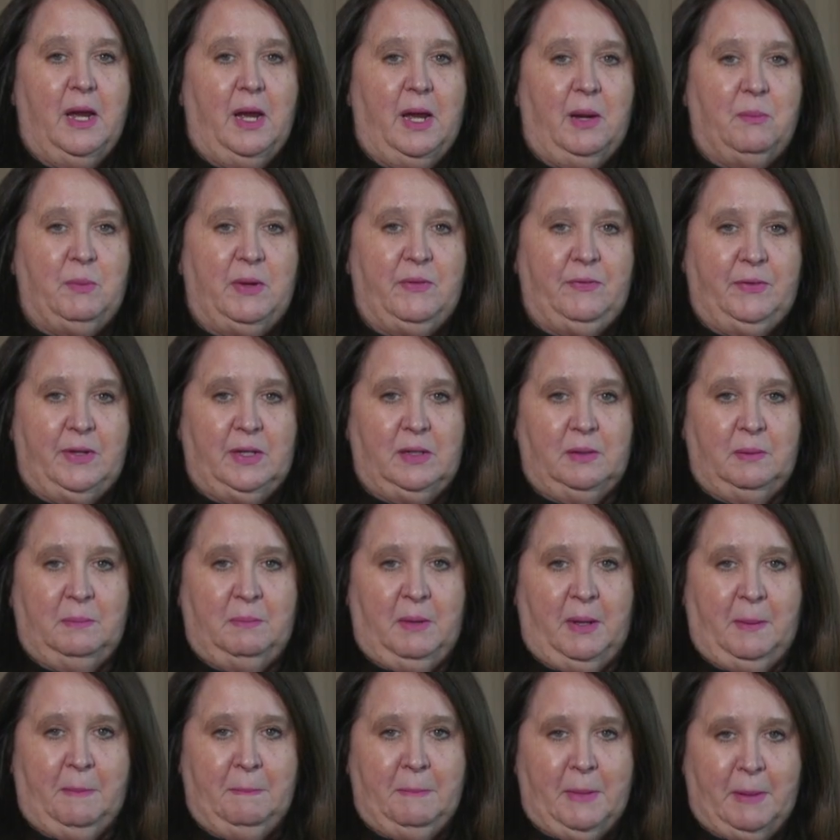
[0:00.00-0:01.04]
And we feel a
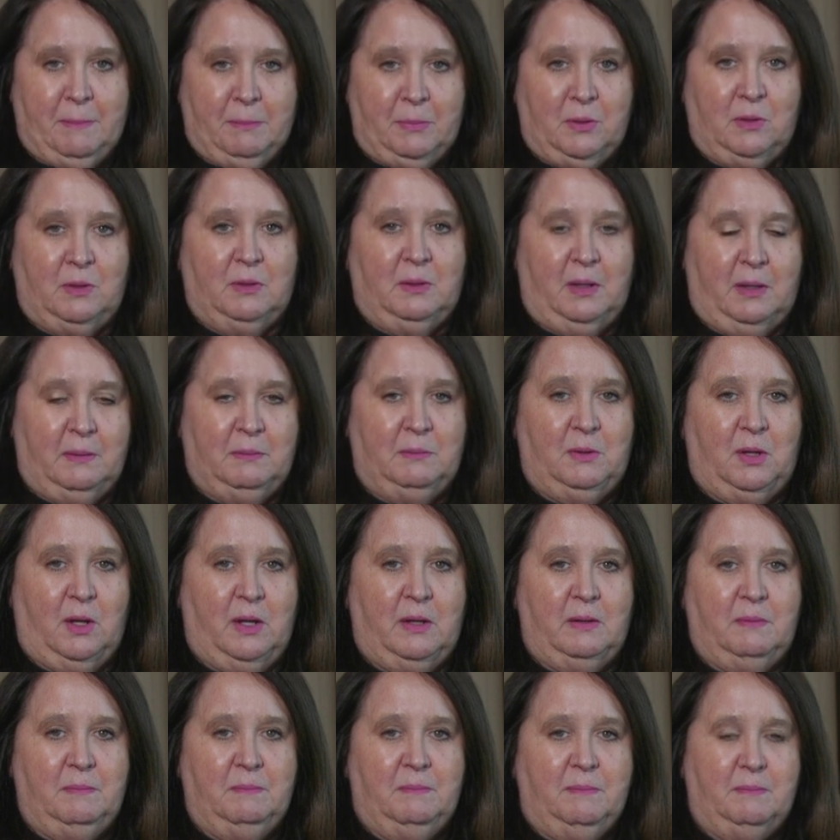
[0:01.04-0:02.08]
member
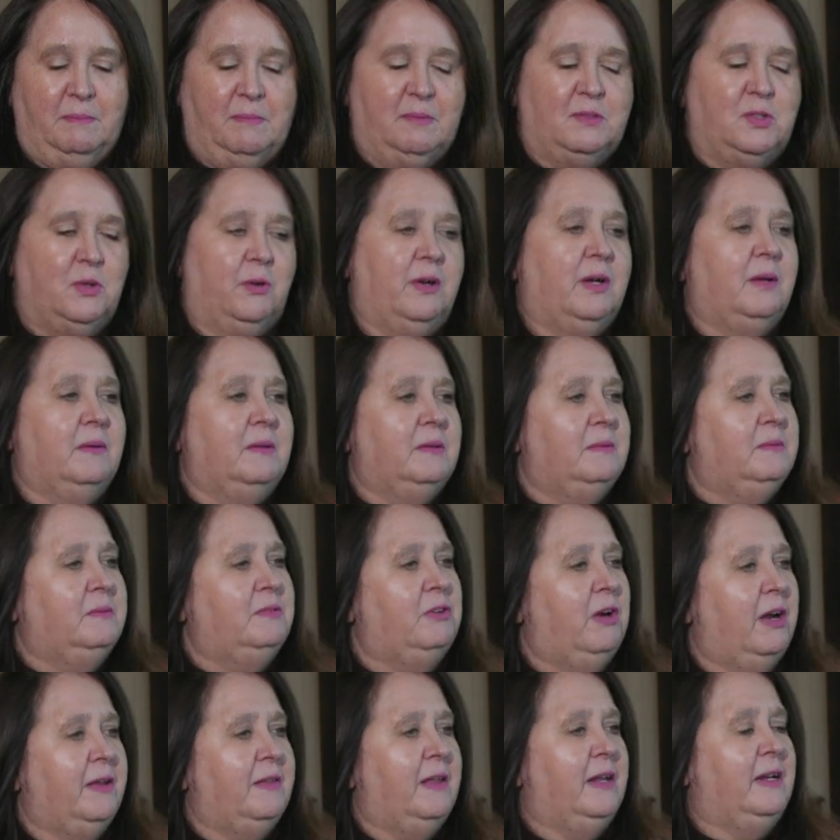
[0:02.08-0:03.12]
of, sorry, I'm gonna
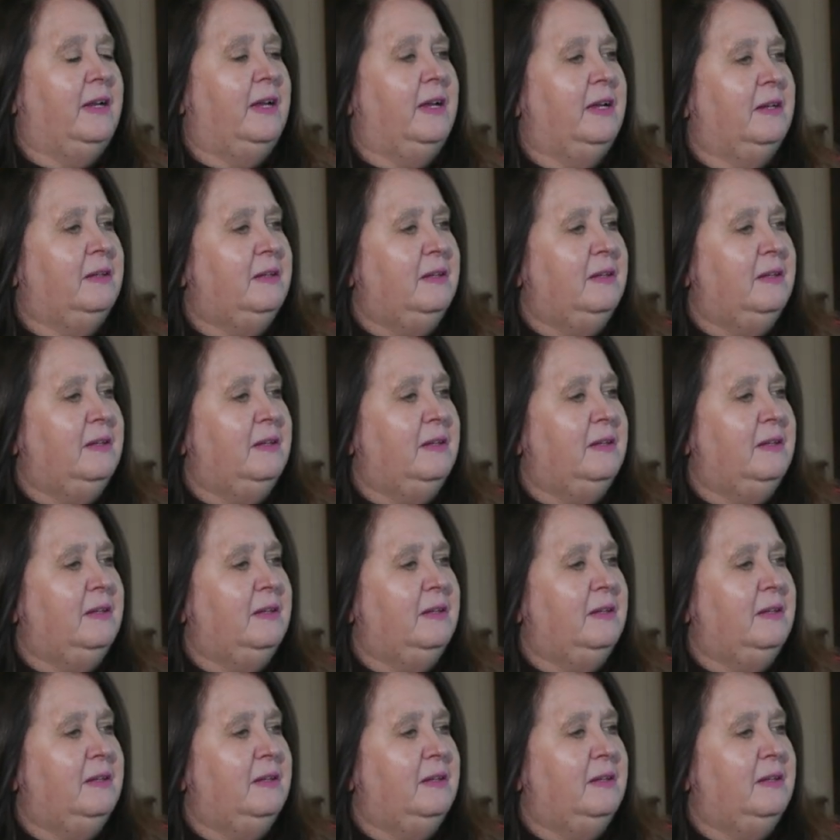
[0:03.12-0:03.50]
try that again.